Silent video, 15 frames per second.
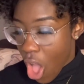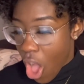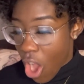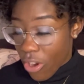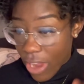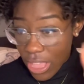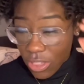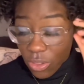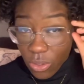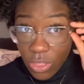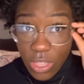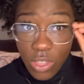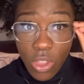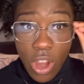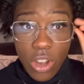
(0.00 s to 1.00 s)
All right, so
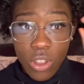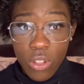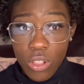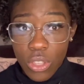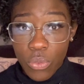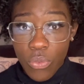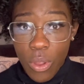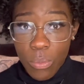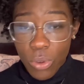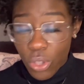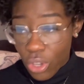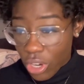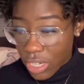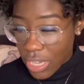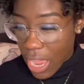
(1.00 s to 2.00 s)
this article is from New
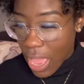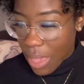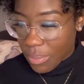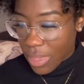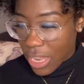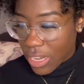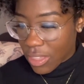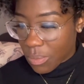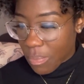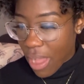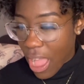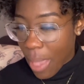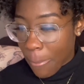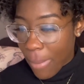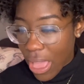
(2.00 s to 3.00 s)
York Times, and it's
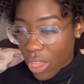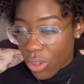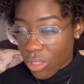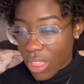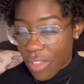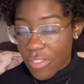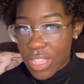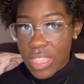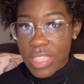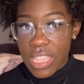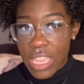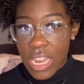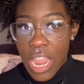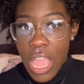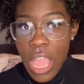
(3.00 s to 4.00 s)
by Michael
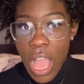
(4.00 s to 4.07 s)
Levinson.